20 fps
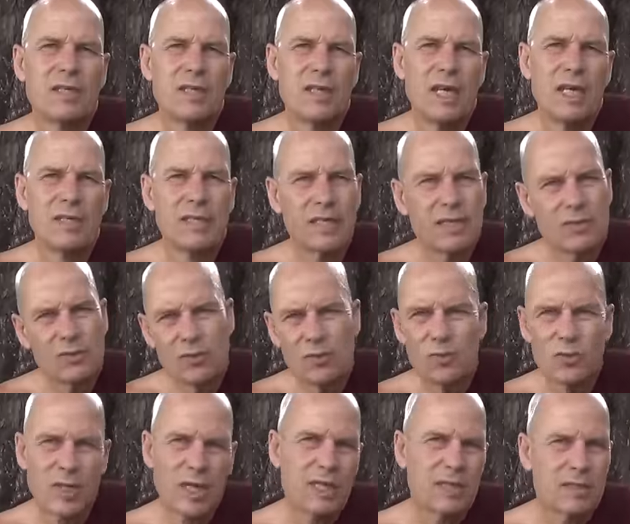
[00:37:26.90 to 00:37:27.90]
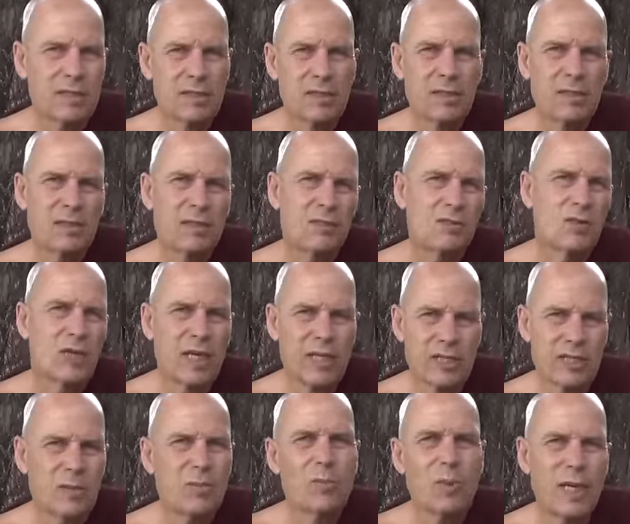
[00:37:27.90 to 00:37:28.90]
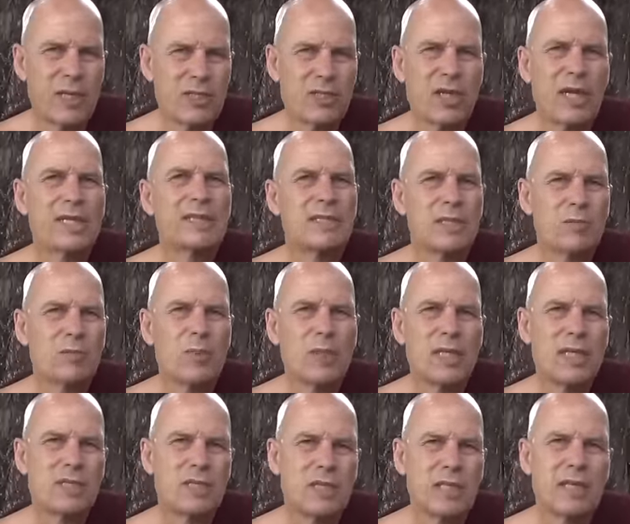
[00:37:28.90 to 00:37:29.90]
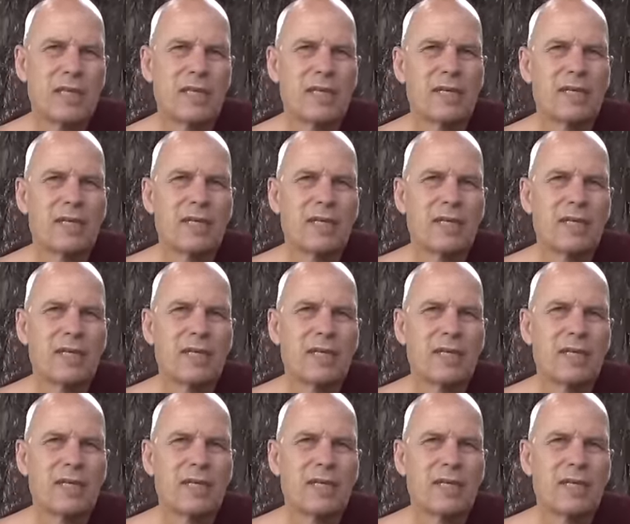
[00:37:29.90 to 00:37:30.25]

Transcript: And then you can, you get some pleasure and some peace here